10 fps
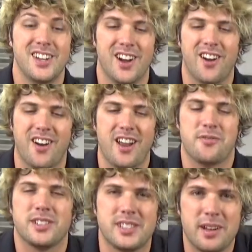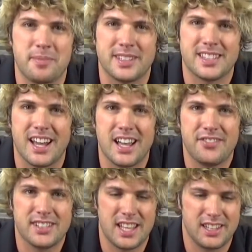All right, what's up? It's the
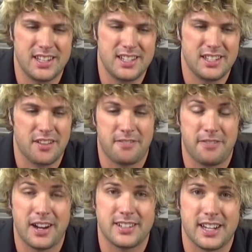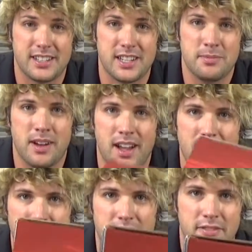HiViz LEDs FireTech team. I
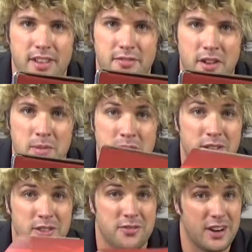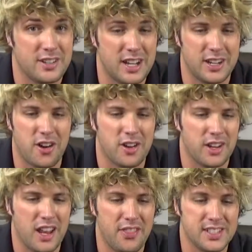have in front of me the new FireTech
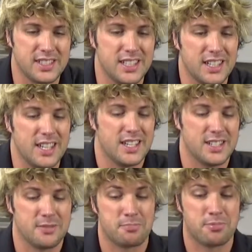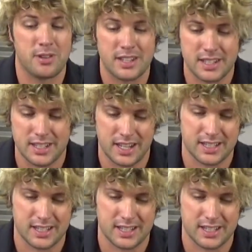Guardian, and this thing is pretty